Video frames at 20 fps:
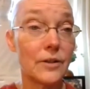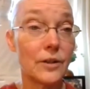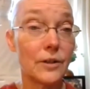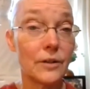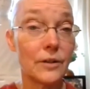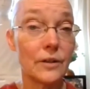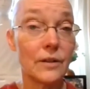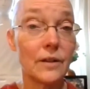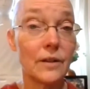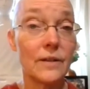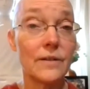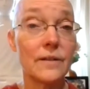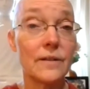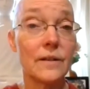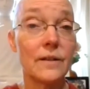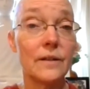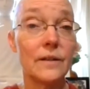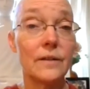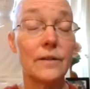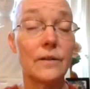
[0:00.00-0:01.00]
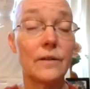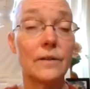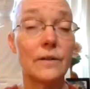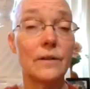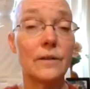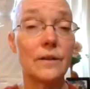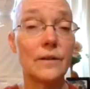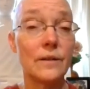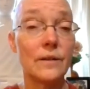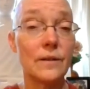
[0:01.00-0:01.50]
Ajahn Gunha said,
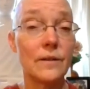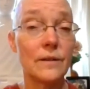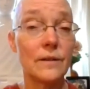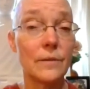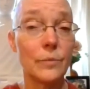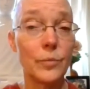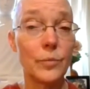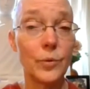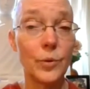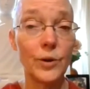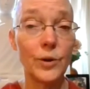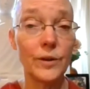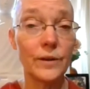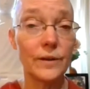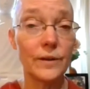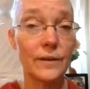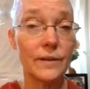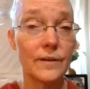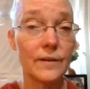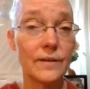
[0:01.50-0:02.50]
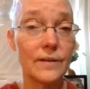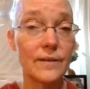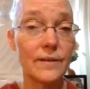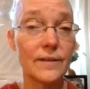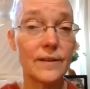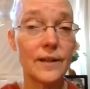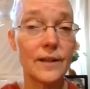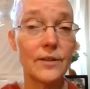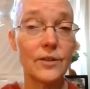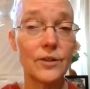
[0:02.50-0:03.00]
this is important. This
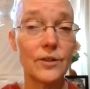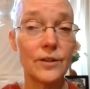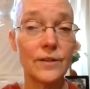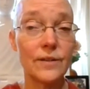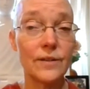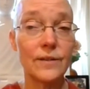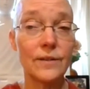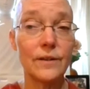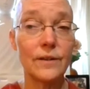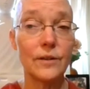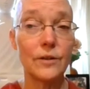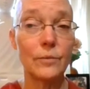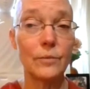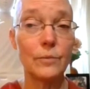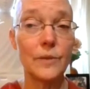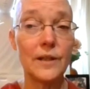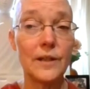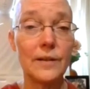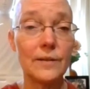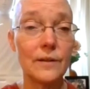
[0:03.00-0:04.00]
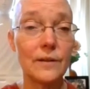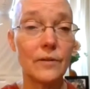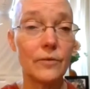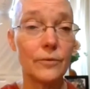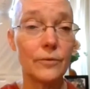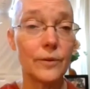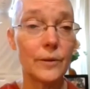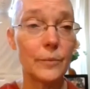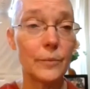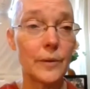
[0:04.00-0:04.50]
is not just, you know, me
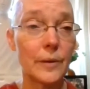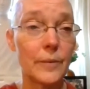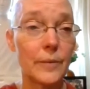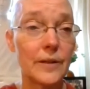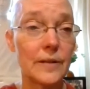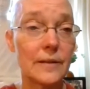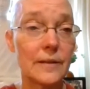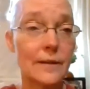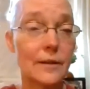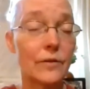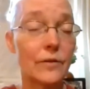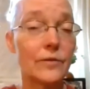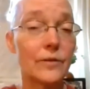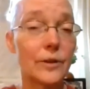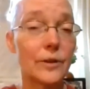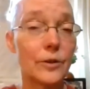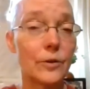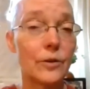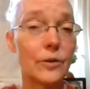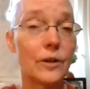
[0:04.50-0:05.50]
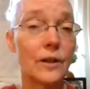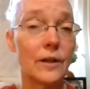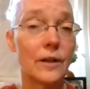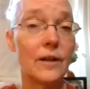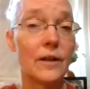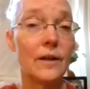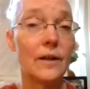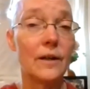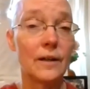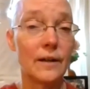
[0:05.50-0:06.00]
suffering by myself here.
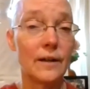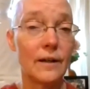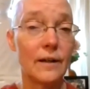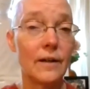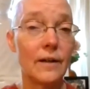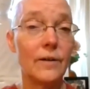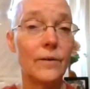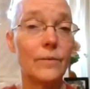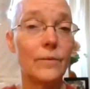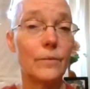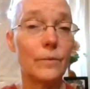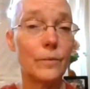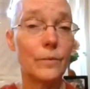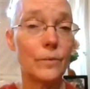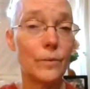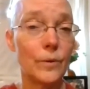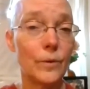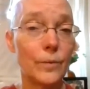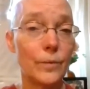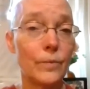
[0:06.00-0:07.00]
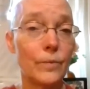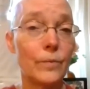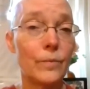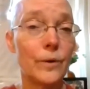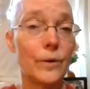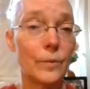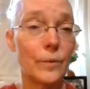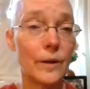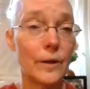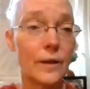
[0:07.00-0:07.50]
We
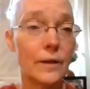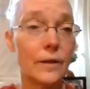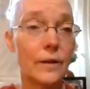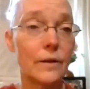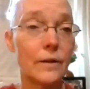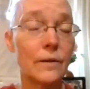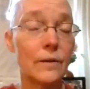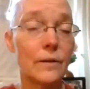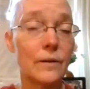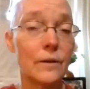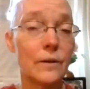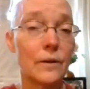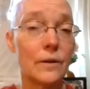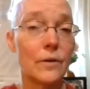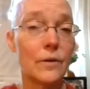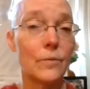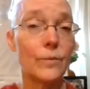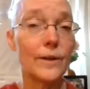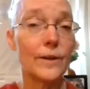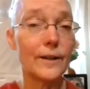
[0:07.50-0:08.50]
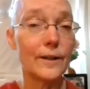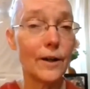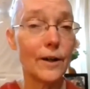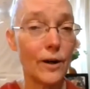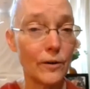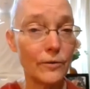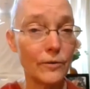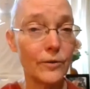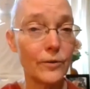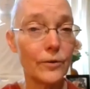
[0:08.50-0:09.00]
want to
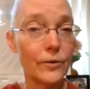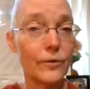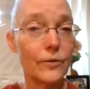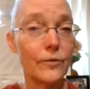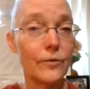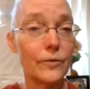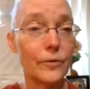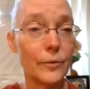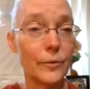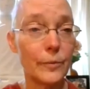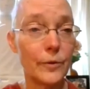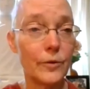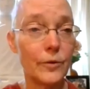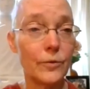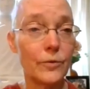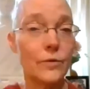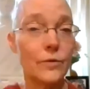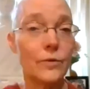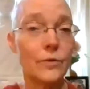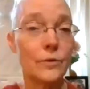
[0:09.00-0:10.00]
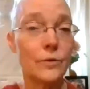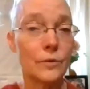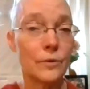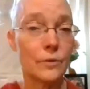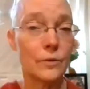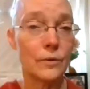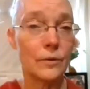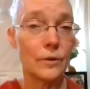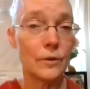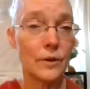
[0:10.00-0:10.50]
recover from those
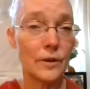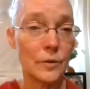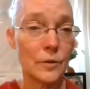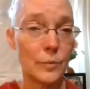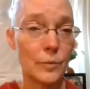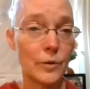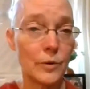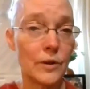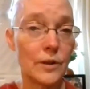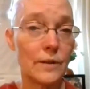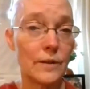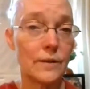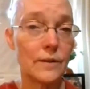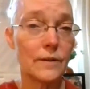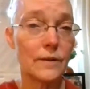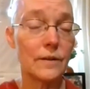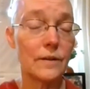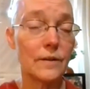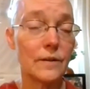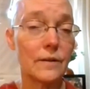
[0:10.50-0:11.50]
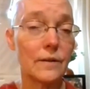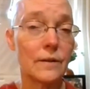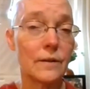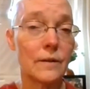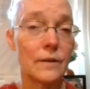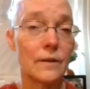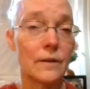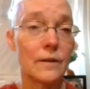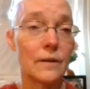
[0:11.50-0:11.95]
experiences